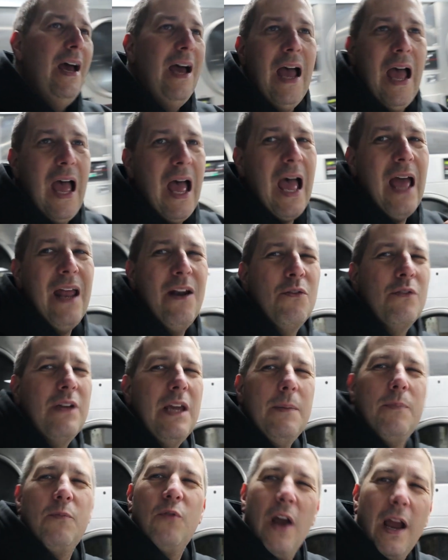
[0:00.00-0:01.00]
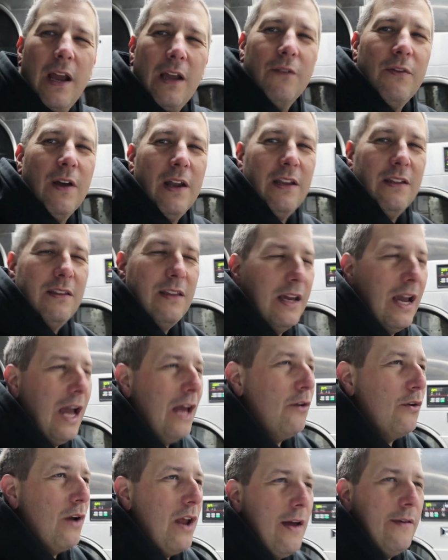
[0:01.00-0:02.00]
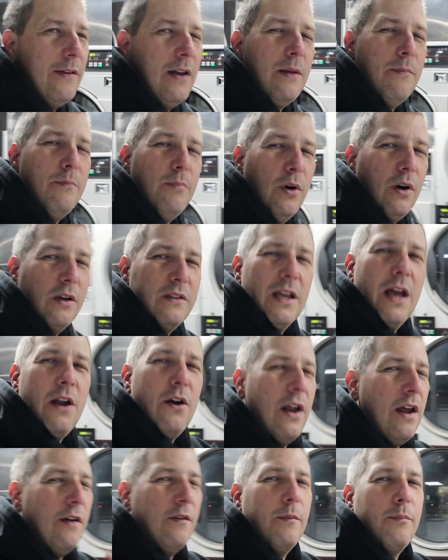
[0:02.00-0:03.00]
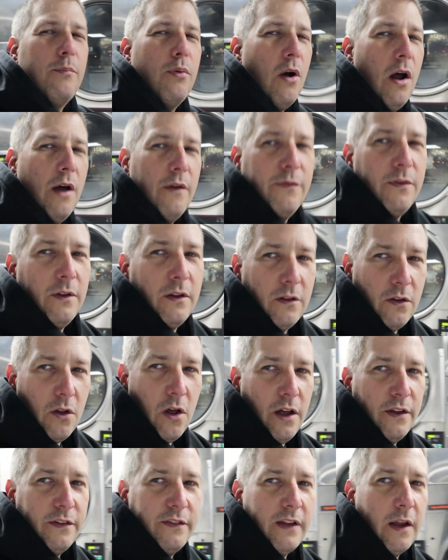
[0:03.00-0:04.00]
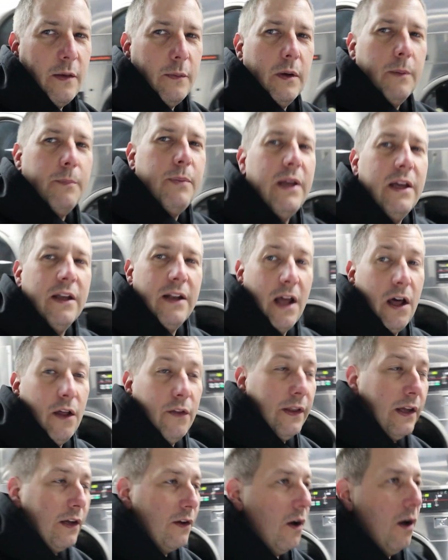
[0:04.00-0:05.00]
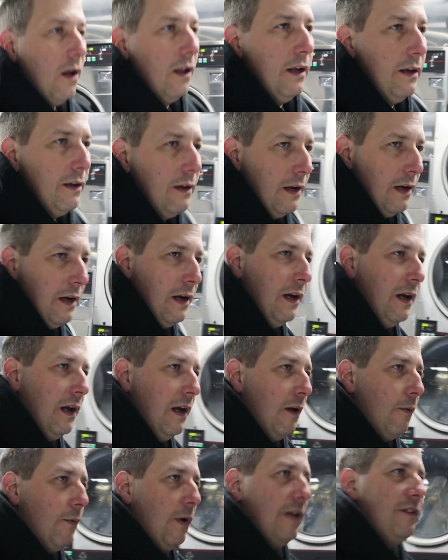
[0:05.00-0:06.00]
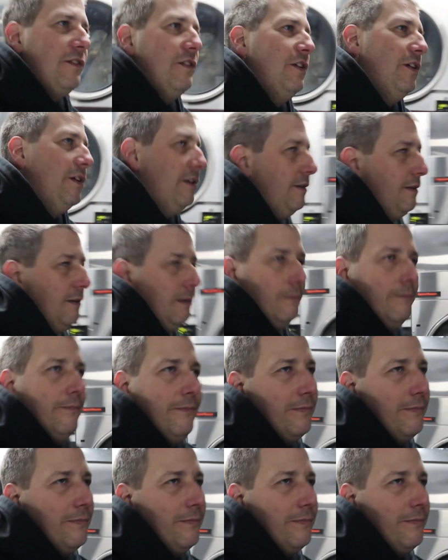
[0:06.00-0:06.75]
I don't keep track of anything. I don't have any books. I don't have a profit and loss statement, a P&L they call it, which